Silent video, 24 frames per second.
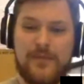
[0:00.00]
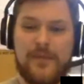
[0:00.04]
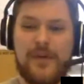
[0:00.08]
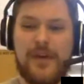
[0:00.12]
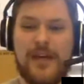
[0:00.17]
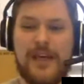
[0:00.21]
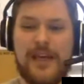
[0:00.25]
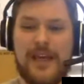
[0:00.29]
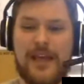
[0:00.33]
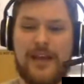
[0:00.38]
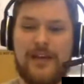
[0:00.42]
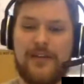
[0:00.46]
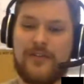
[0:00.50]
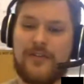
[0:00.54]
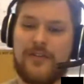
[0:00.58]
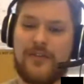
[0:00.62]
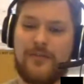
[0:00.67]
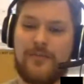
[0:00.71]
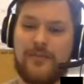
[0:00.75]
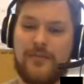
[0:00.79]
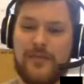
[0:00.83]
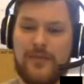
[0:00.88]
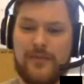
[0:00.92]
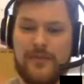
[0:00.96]
again,
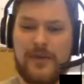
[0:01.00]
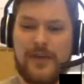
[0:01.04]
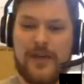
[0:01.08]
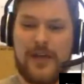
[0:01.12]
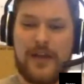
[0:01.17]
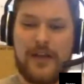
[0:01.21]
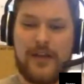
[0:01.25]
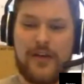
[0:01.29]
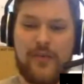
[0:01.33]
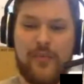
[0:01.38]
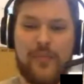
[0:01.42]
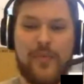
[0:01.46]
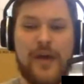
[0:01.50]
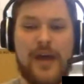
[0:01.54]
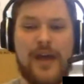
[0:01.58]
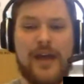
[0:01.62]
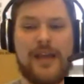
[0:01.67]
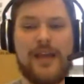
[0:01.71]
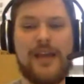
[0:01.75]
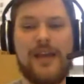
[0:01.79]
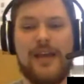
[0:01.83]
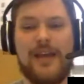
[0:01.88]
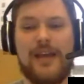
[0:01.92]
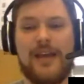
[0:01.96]
to kind of go
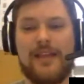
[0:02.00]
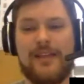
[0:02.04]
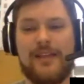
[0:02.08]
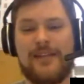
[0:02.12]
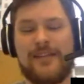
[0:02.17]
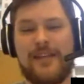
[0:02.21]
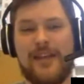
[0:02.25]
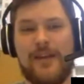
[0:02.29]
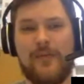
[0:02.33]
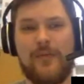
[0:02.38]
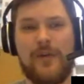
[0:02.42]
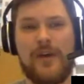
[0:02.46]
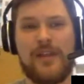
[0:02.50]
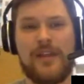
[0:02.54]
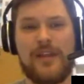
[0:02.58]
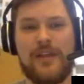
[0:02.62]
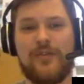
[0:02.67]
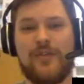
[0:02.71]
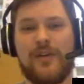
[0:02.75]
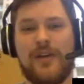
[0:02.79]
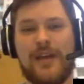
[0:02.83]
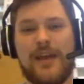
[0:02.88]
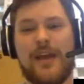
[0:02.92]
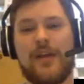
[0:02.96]
back, in the same way that
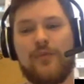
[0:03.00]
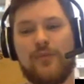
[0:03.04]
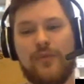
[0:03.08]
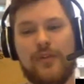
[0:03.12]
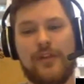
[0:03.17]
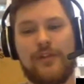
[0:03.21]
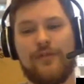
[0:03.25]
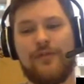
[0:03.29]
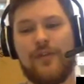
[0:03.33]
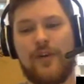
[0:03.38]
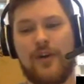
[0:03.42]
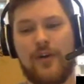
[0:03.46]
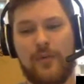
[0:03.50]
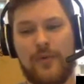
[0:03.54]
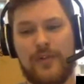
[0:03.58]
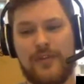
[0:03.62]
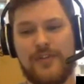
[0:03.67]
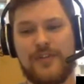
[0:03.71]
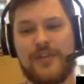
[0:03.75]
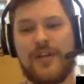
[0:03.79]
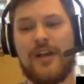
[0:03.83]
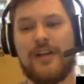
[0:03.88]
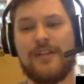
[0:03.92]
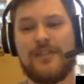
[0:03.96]
you can get really far
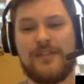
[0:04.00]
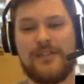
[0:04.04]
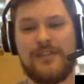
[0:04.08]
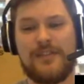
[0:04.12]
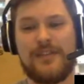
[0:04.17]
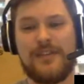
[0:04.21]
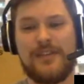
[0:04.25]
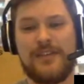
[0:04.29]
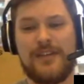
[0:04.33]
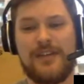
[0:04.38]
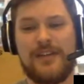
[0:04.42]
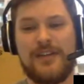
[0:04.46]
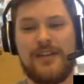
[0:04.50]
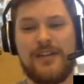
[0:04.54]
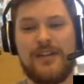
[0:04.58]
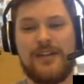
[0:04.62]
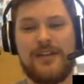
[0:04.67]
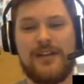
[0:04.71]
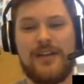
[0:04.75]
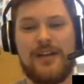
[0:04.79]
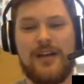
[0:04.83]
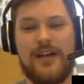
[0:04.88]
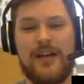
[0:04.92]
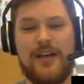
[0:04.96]
with just
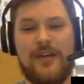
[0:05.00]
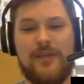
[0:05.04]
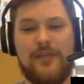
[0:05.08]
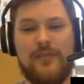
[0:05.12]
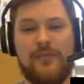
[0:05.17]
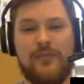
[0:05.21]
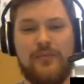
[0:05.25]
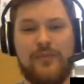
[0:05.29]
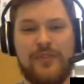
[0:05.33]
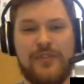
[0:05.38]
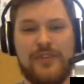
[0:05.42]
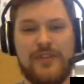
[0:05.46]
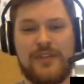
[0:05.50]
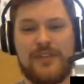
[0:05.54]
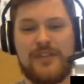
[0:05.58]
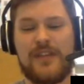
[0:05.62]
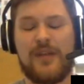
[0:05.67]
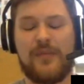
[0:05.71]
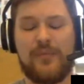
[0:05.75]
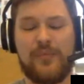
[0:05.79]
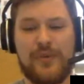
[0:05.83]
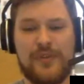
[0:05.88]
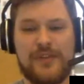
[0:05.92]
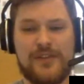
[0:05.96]

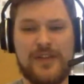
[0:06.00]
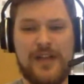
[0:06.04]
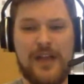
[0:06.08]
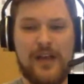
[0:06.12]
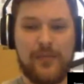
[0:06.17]
inputs and